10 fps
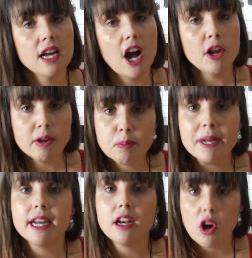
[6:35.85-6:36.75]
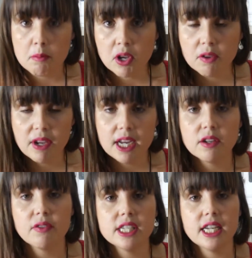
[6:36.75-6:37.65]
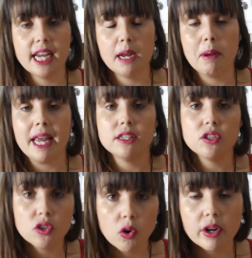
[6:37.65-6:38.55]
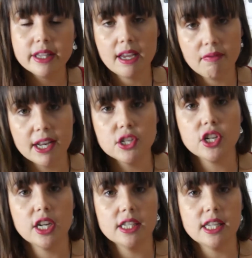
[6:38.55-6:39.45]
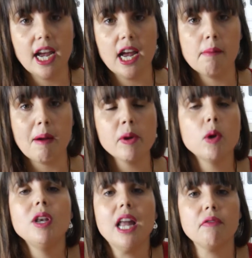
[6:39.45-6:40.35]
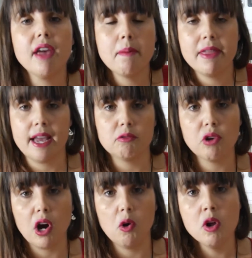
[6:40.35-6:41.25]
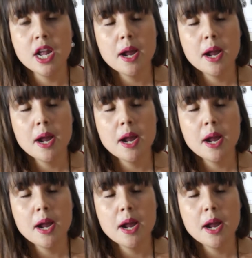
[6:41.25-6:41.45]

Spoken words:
I know he's been in a lot of movies, obviously he plays Thor in the Avengers, and we all love him in that role,